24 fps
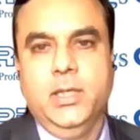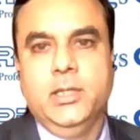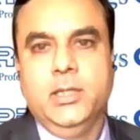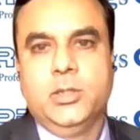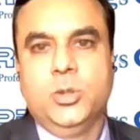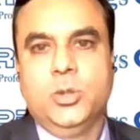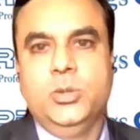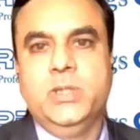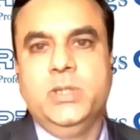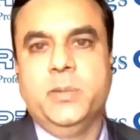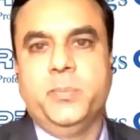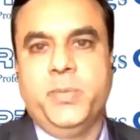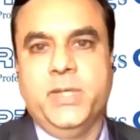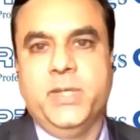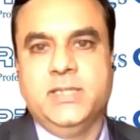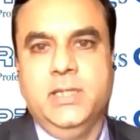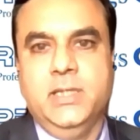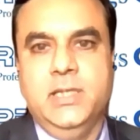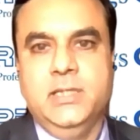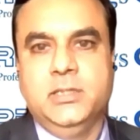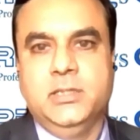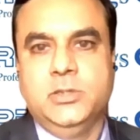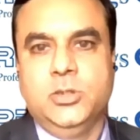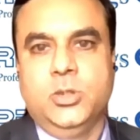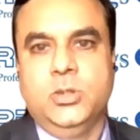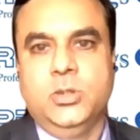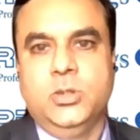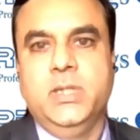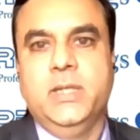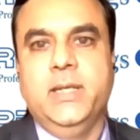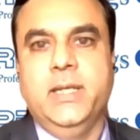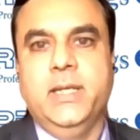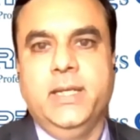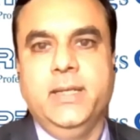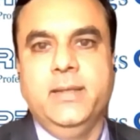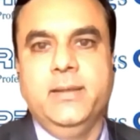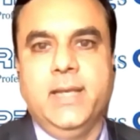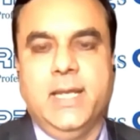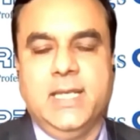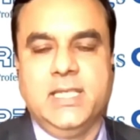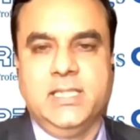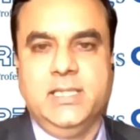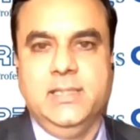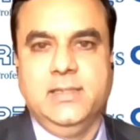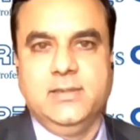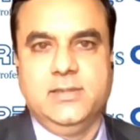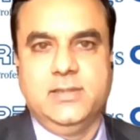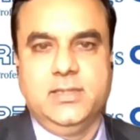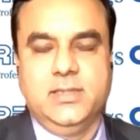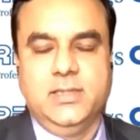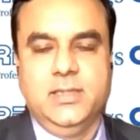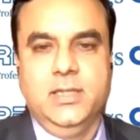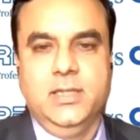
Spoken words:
through their press releases or their rating rationals,